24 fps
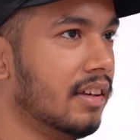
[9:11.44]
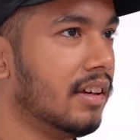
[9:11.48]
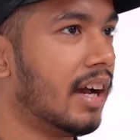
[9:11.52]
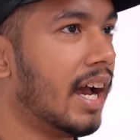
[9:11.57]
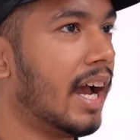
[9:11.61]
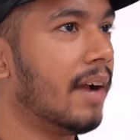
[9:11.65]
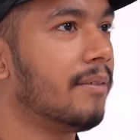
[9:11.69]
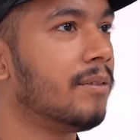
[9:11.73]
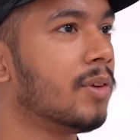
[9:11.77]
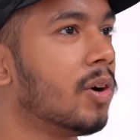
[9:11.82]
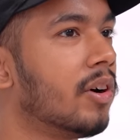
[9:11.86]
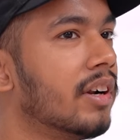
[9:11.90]

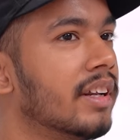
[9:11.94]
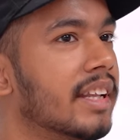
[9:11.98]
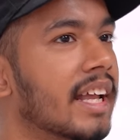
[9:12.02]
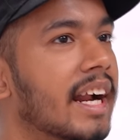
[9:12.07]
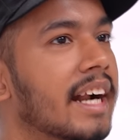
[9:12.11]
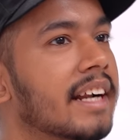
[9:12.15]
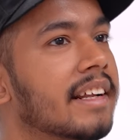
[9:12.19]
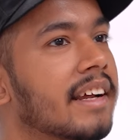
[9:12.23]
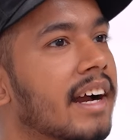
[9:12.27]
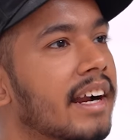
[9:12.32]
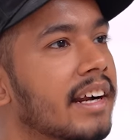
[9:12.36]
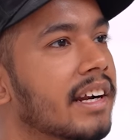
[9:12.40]
I am not
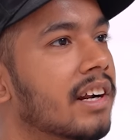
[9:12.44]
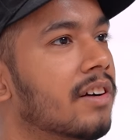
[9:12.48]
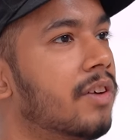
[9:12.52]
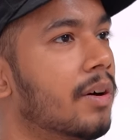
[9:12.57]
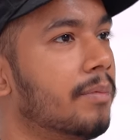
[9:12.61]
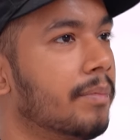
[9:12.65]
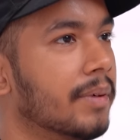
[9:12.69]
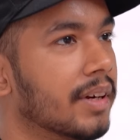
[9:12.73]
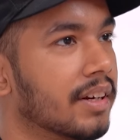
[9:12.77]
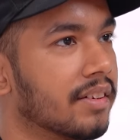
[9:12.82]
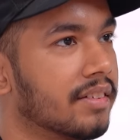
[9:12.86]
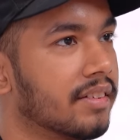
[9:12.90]
that kind of
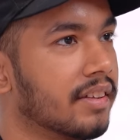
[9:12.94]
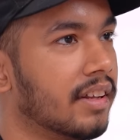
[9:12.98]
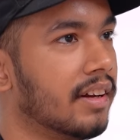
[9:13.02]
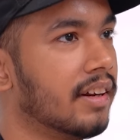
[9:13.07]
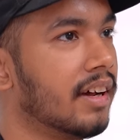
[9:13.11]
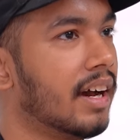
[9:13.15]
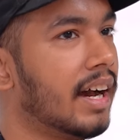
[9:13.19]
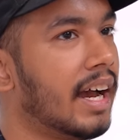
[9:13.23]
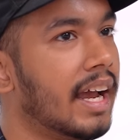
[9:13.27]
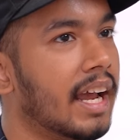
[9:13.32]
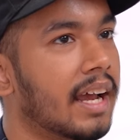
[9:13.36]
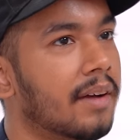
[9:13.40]
a person.
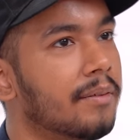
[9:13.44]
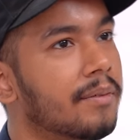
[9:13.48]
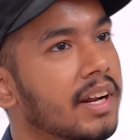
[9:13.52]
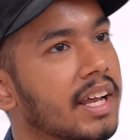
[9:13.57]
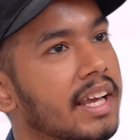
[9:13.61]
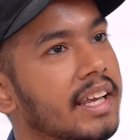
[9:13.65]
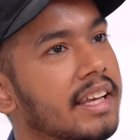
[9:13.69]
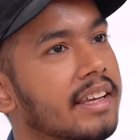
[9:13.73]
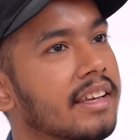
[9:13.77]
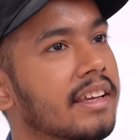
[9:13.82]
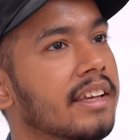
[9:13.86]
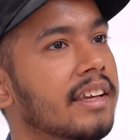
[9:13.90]
I am
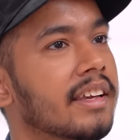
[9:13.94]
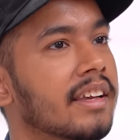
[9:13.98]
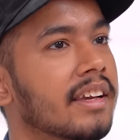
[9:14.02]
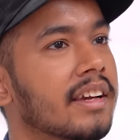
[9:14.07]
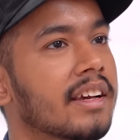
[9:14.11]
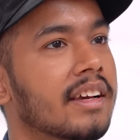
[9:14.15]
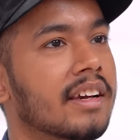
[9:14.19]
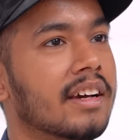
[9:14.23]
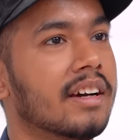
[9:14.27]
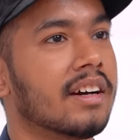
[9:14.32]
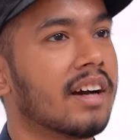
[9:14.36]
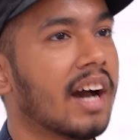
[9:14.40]
like,
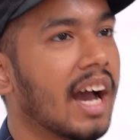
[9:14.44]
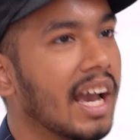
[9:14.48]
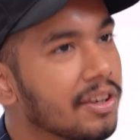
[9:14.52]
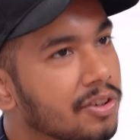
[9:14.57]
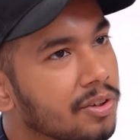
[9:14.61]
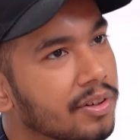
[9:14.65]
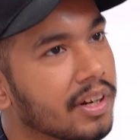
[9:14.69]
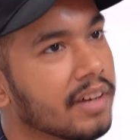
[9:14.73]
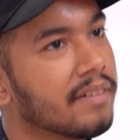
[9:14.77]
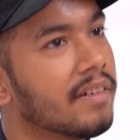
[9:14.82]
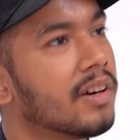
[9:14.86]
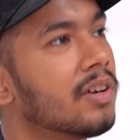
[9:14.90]
I
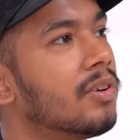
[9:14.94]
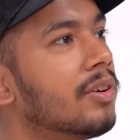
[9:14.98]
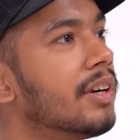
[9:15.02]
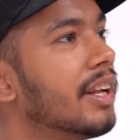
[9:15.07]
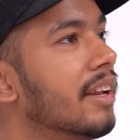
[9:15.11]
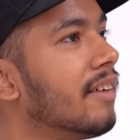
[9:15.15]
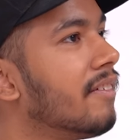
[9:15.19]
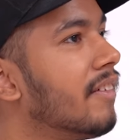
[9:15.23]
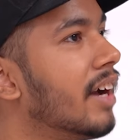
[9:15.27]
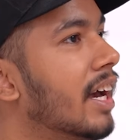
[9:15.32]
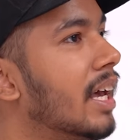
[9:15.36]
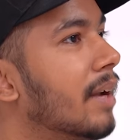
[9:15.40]
should have a good
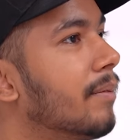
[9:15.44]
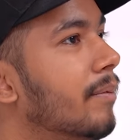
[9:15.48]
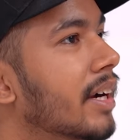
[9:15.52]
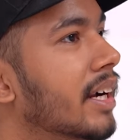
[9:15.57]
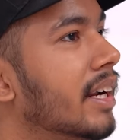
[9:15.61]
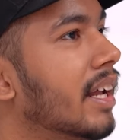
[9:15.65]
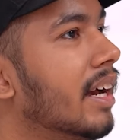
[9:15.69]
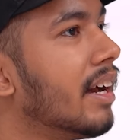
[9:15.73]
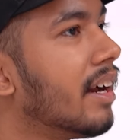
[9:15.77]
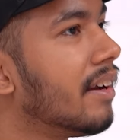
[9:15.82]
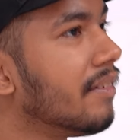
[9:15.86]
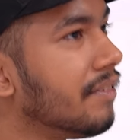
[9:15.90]

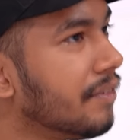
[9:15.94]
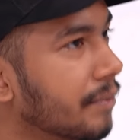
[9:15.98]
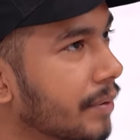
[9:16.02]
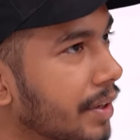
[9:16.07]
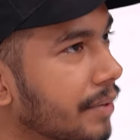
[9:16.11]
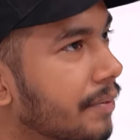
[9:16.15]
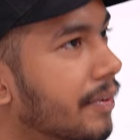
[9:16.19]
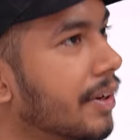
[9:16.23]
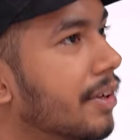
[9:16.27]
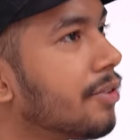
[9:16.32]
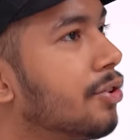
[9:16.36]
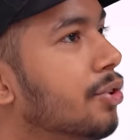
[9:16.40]
environment.
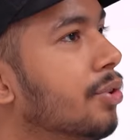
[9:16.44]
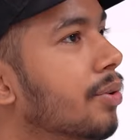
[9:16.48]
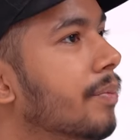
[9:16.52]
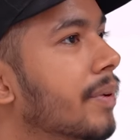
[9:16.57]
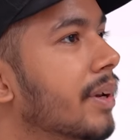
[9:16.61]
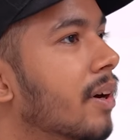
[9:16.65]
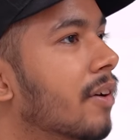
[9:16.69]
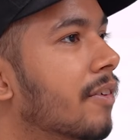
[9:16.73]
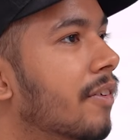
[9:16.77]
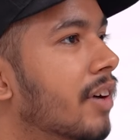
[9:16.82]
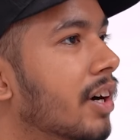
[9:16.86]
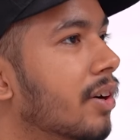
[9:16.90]
People should
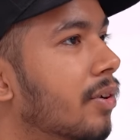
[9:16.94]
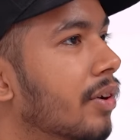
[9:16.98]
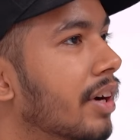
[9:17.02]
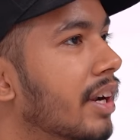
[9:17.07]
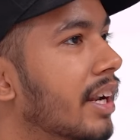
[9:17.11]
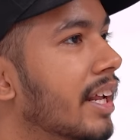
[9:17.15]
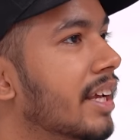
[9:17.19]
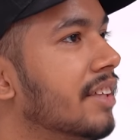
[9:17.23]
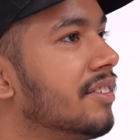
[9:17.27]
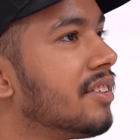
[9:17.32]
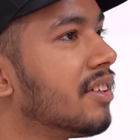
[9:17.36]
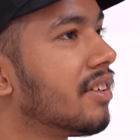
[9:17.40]
be of a good
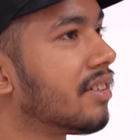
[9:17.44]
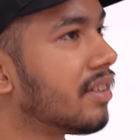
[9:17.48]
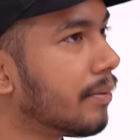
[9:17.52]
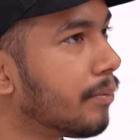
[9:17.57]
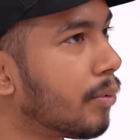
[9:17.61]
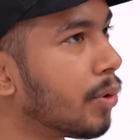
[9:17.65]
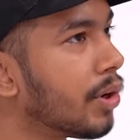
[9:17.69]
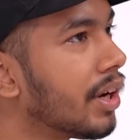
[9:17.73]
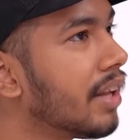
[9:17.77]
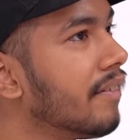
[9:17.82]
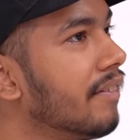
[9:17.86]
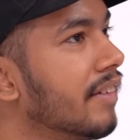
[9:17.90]
nature,
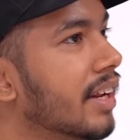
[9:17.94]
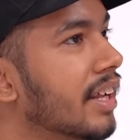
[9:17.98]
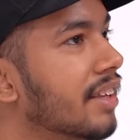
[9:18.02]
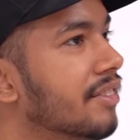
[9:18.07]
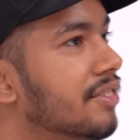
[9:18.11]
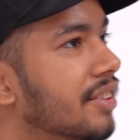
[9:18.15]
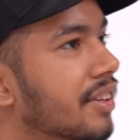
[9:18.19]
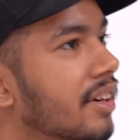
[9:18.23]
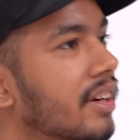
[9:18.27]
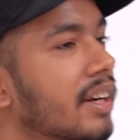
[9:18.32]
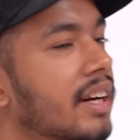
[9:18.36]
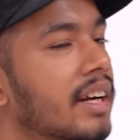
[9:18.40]
supportive
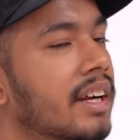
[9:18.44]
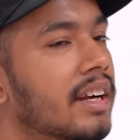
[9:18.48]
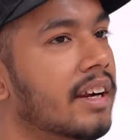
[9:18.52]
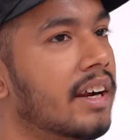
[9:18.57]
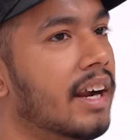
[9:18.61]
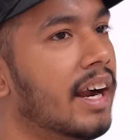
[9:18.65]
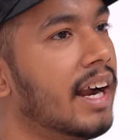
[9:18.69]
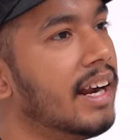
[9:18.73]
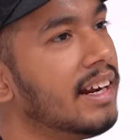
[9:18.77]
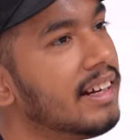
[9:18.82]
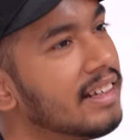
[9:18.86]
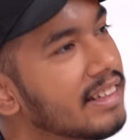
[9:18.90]
nature,
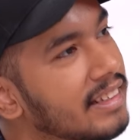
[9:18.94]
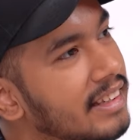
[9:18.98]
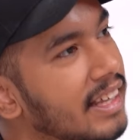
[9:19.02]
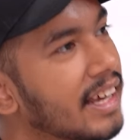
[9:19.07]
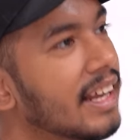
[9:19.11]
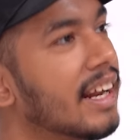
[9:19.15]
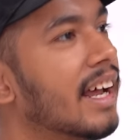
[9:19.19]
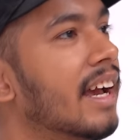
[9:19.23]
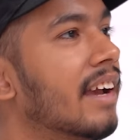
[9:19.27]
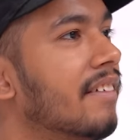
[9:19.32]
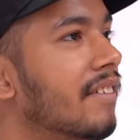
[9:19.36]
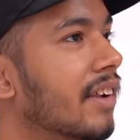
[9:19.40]
and
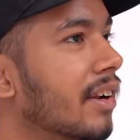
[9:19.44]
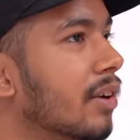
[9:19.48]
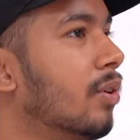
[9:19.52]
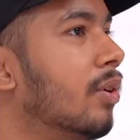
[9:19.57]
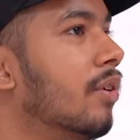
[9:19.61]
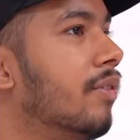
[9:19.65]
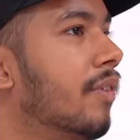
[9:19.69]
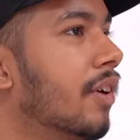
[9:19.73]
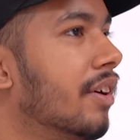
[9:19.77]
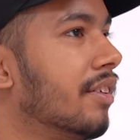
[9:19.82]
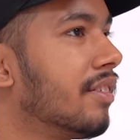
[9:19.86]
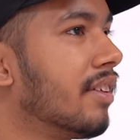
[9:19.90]
then I will
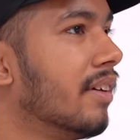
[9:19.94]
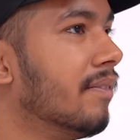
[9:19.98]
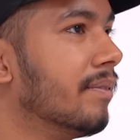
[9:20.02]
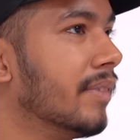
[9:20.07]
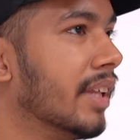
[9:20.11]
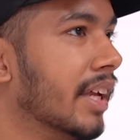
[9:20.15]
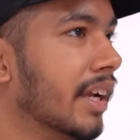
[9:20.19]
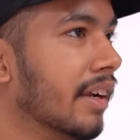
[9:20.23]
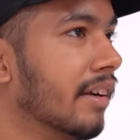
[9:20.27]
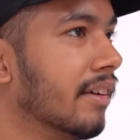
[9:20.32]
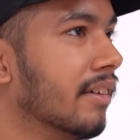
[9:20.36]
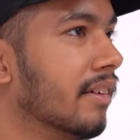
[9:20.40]
go for
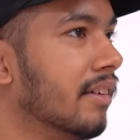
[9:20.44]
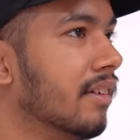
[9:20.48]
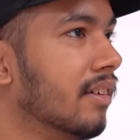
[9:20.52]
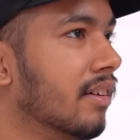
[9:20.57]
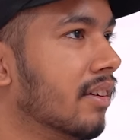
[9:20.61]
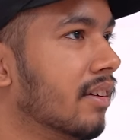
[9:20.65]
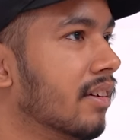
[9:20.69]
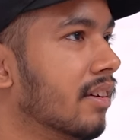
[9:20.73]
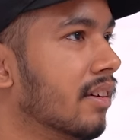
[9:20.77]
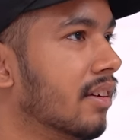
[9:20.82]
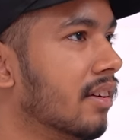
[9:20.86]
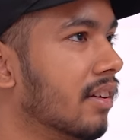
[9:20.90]
something.
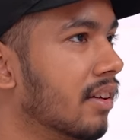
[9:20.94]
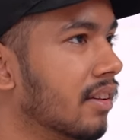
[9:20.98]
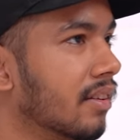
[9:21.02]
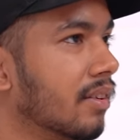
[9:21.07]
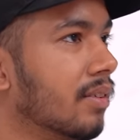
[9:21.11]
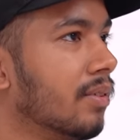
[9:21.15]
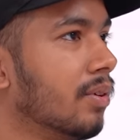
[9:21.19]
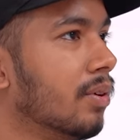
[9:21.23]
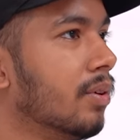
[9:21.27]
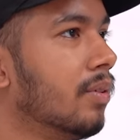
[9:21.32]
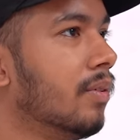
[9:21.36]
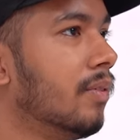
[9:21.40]

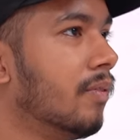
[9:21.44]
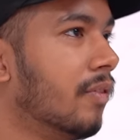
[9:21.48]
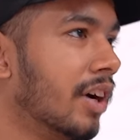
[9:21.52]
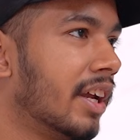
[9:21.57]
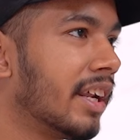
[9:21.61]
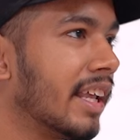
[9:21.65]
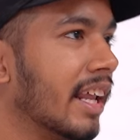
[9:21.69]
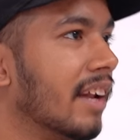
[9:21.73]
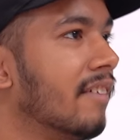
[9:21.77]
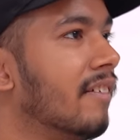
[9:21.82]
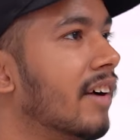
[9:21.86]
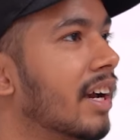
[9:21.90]
So
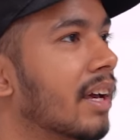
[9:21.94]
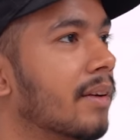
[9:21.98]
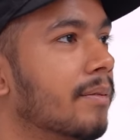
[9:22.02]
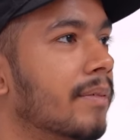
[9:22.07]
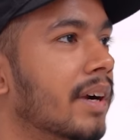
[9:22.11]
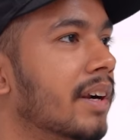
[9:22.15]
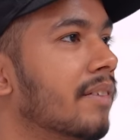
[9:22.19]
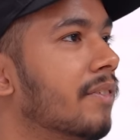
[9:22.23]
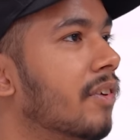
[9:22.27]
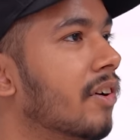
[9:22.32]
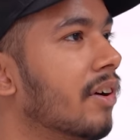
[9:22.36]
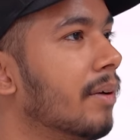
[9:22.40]
work
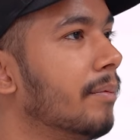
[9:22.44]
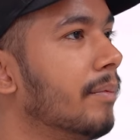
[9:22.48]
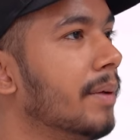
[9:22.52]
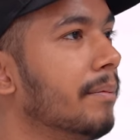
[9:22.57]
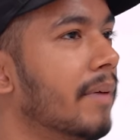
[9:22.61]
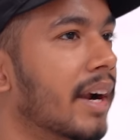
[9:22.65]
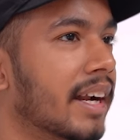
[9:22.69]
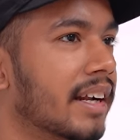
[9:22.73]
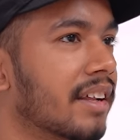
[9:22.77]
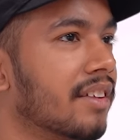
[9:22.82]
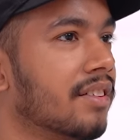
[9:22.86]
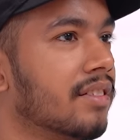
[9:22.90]
environment for me
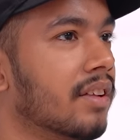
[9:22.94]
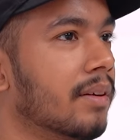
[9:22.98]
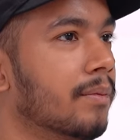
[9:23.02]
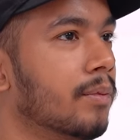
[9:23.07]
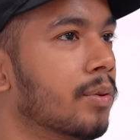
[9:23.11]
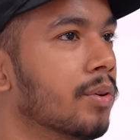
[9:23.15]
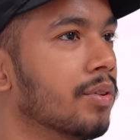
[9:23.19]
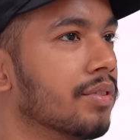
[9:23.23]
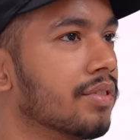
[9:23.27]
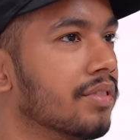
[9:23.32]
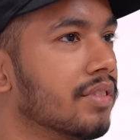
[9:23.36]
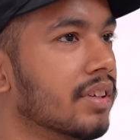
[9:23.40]
matters the
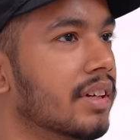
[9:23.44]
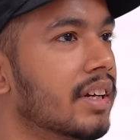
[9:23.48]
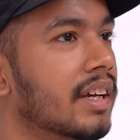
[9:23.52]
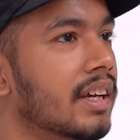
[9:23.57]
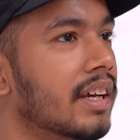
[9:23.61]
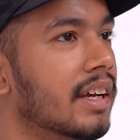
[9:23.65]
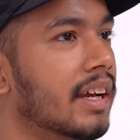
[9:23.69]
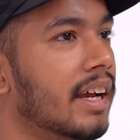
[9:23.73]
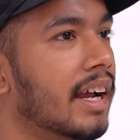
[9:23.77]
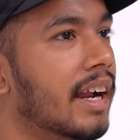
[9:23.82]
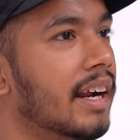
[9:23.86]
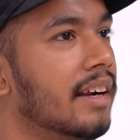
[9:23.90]
most.
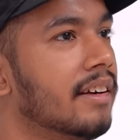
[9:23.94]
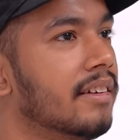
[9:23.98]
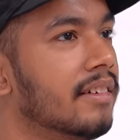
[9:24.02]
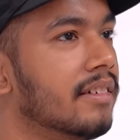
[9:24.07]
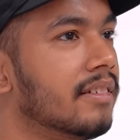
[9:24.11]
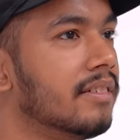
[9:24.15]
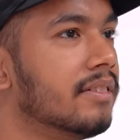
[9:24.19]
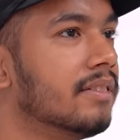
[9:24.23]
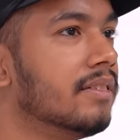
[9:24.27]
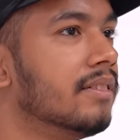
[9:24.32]
And